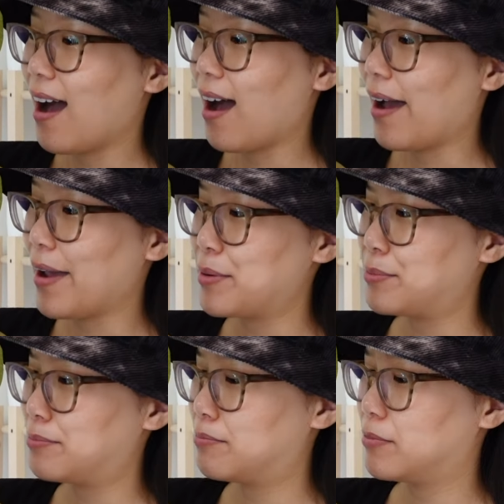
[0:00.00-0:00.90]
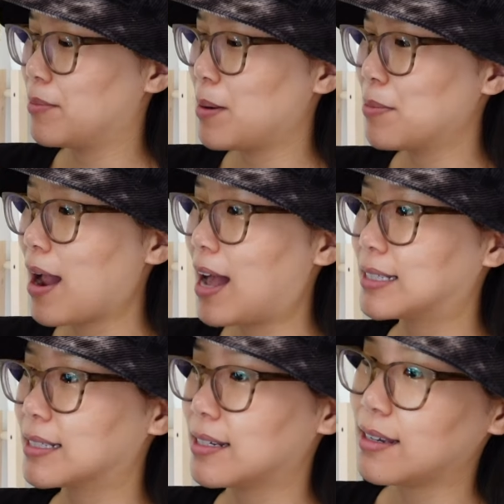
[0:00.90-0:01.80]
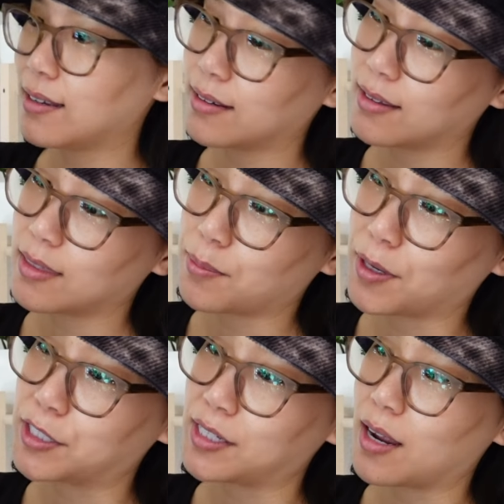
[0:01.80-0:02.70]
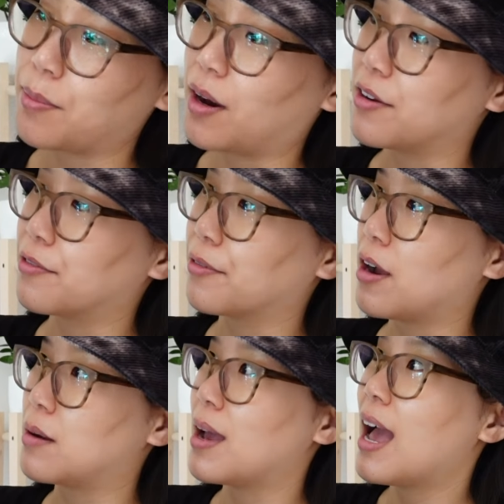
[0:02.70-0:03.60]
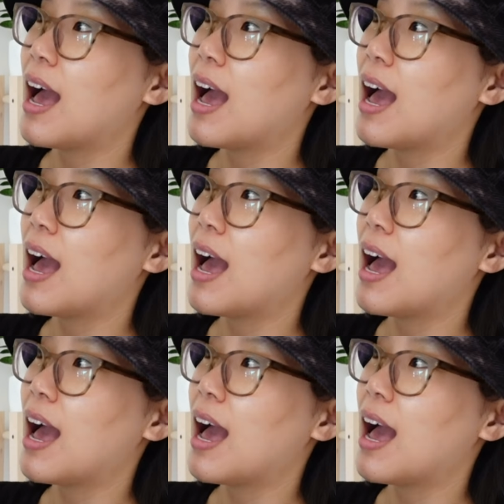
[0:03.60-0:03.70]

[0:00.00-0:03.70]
I remember asking the person I bought it from